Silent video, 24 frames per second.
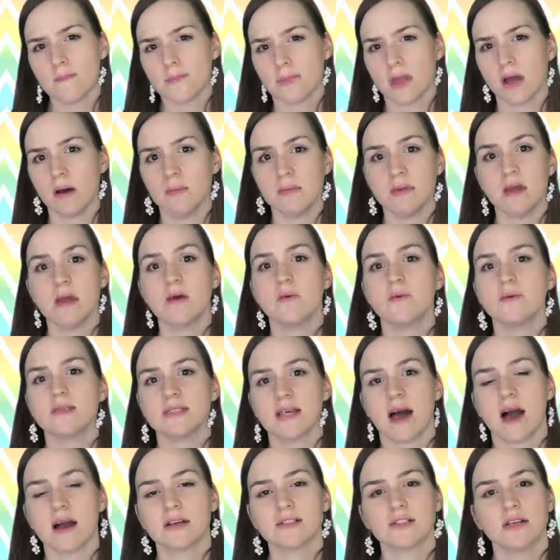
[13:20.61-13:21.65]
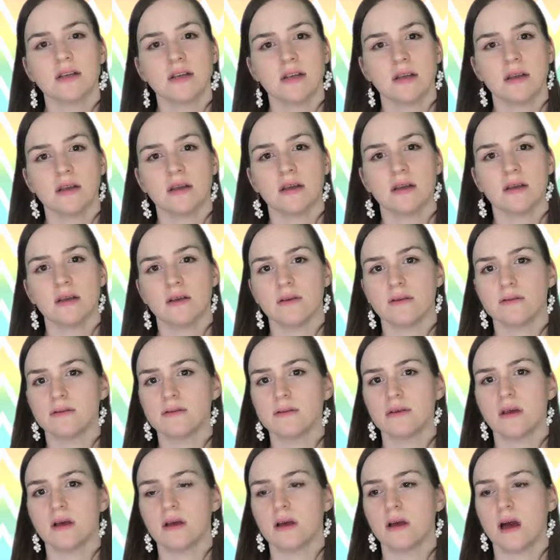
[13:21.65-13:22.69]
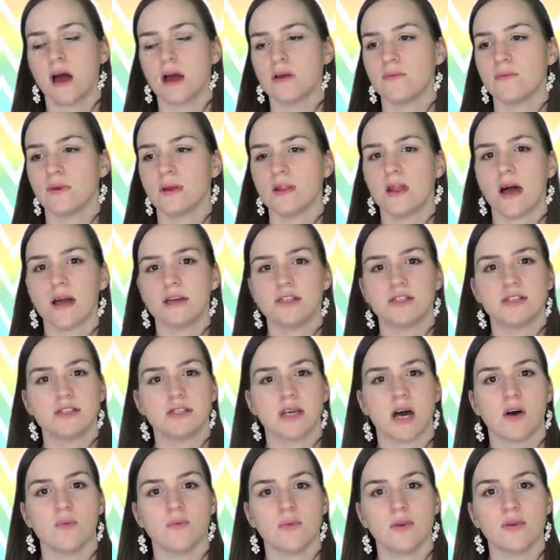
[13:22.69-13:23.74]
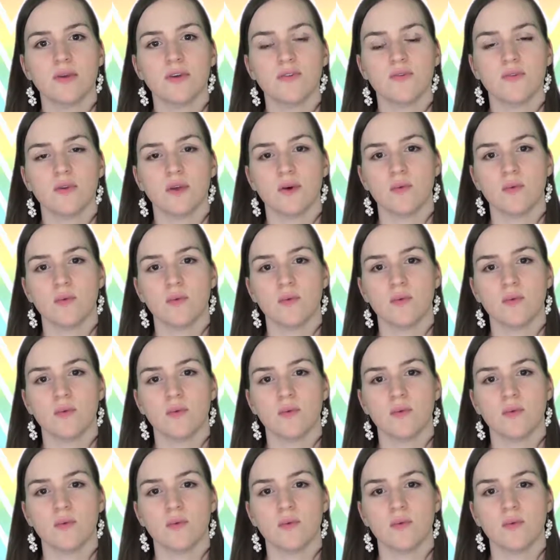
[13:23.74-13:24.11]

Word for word: Um, it was actually I realized just how beautiful